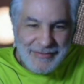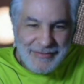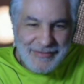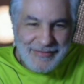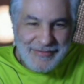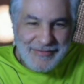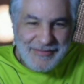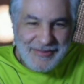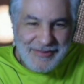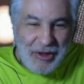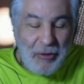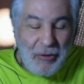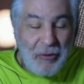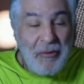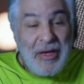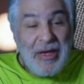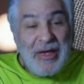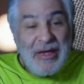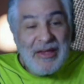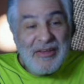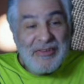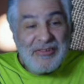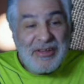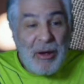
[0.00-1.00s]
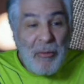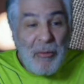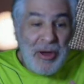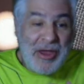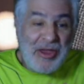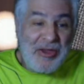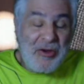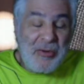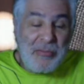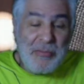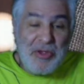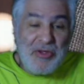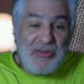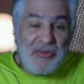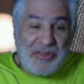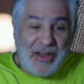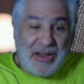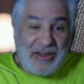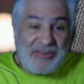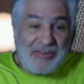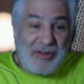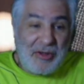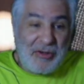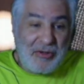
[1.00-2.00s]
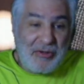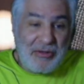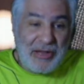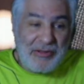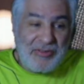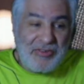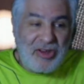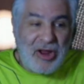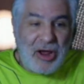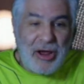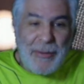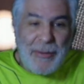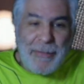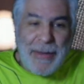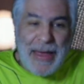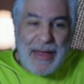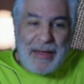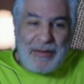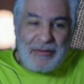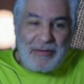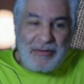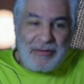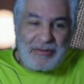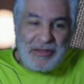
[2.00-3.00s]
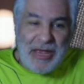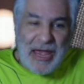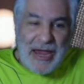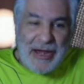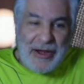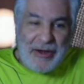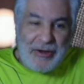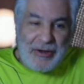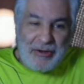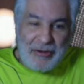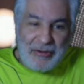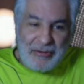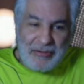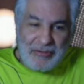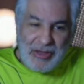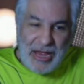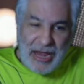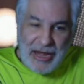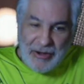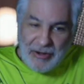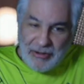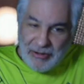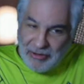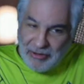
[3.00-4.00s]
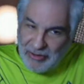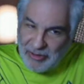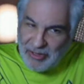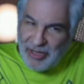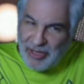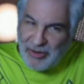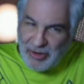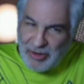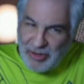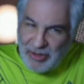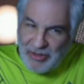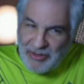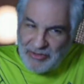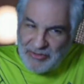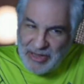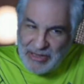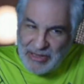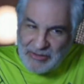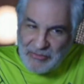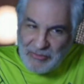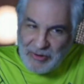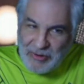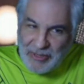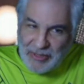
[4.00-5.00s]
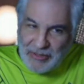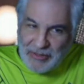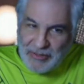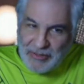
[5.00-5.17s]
So what your music. So let's talk about Tiger Lily Girl. Is that the one?